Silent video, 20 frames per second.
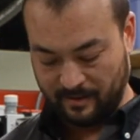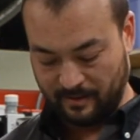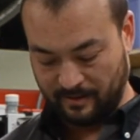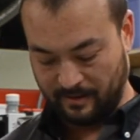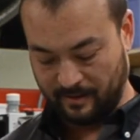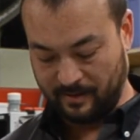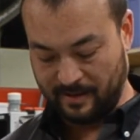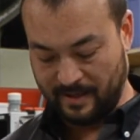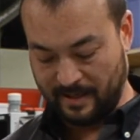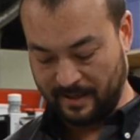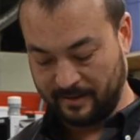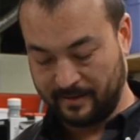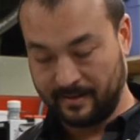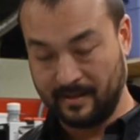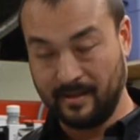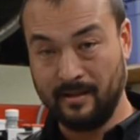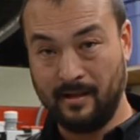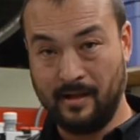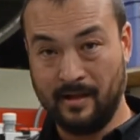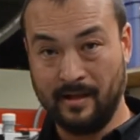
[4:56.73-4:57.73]
You let it
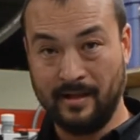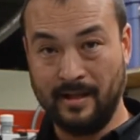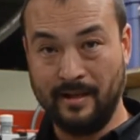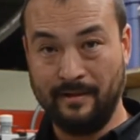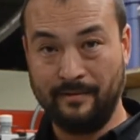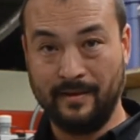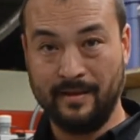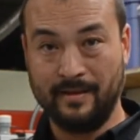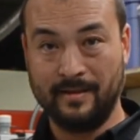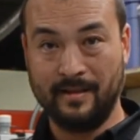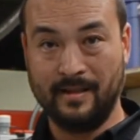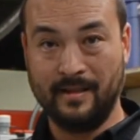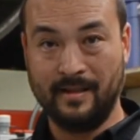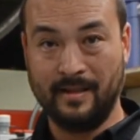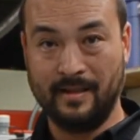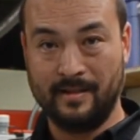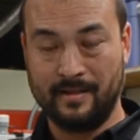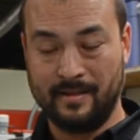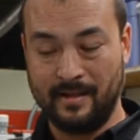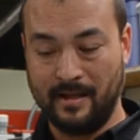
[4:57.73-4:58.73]
sit long enough, it's going to
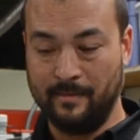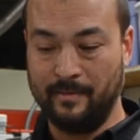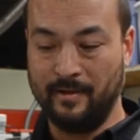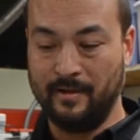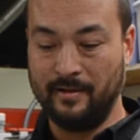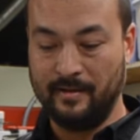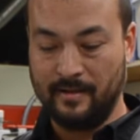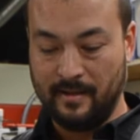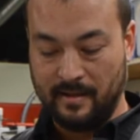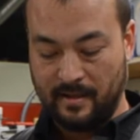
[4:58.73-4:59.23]
get stable.